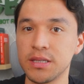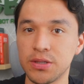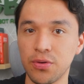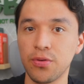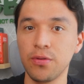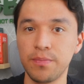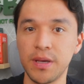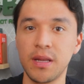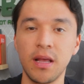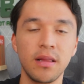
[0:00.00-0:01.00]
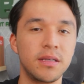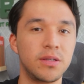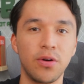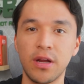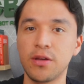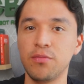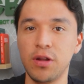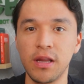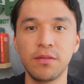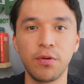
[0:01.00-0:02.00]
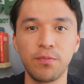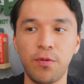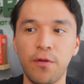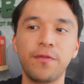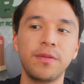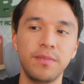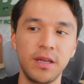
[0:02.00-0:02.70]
is total P&L, is not accumulated bot profit,